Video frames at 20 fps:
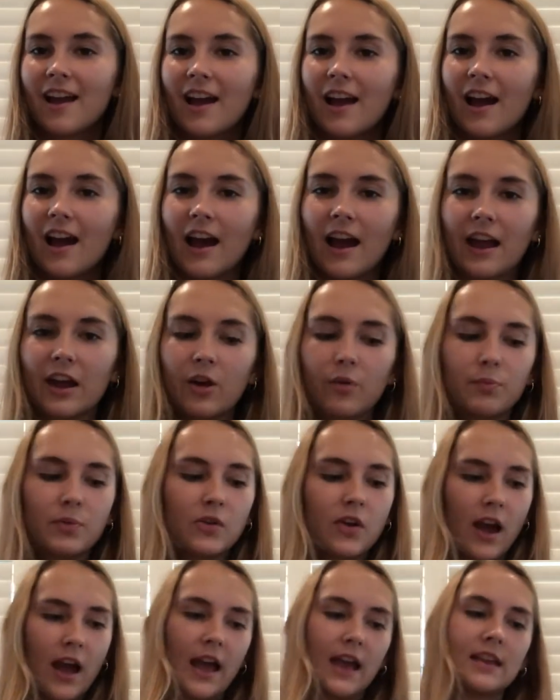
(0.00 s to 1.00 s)
I hope you
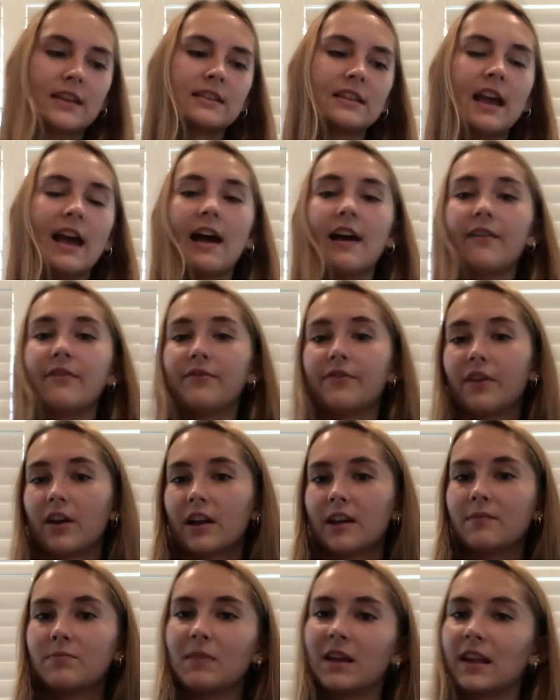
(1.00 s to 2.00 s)
guys have fun
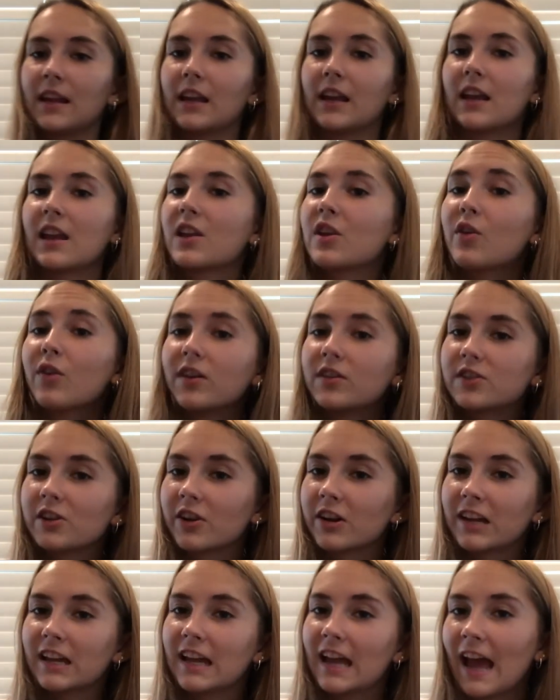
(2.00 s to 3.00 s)
making your
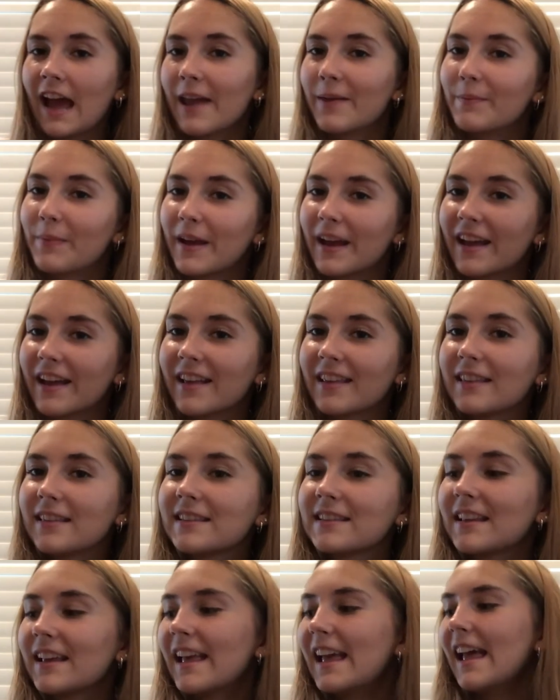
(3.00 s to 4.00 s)
turkey headbands,
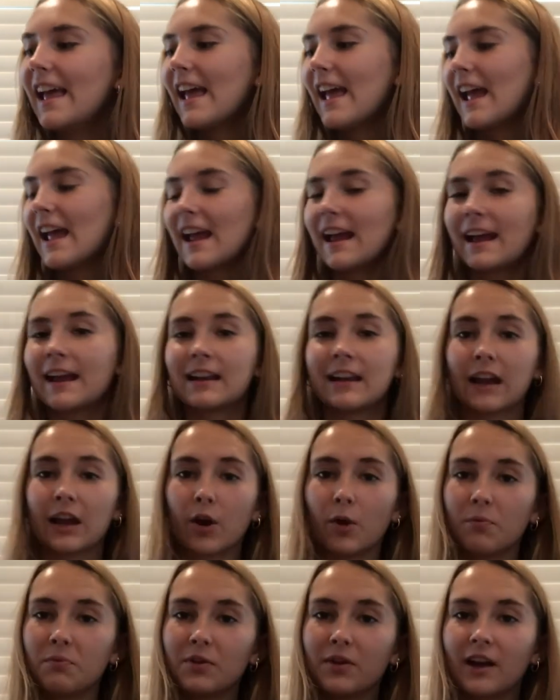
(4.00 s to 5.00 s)
and I
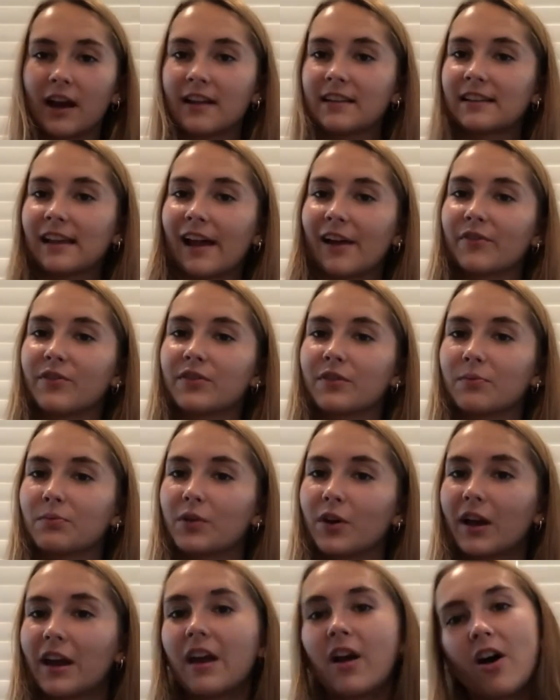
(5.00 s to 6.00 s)
hope you guys have some
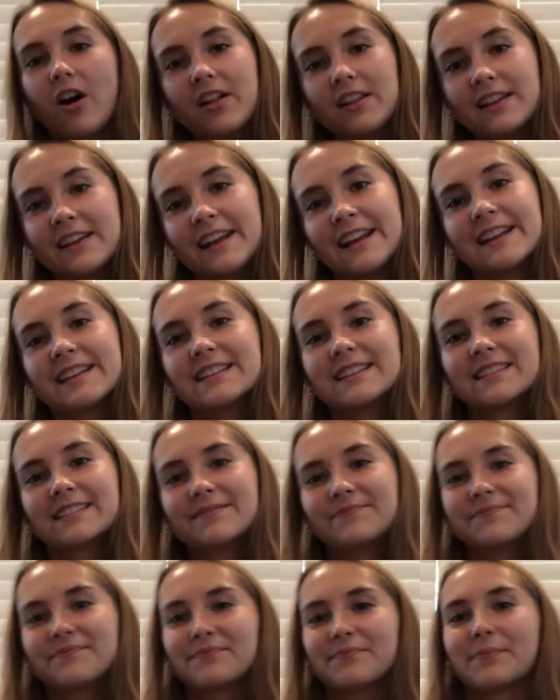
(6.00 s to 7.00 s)
great holidays.
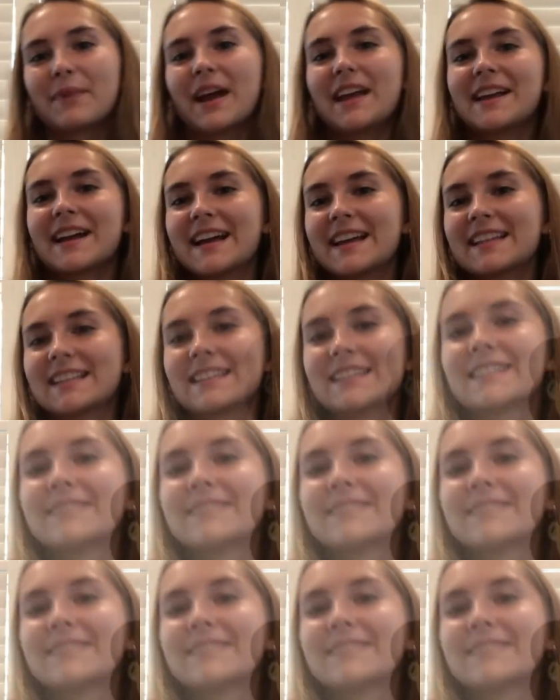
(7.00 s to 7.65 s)
Bye guys.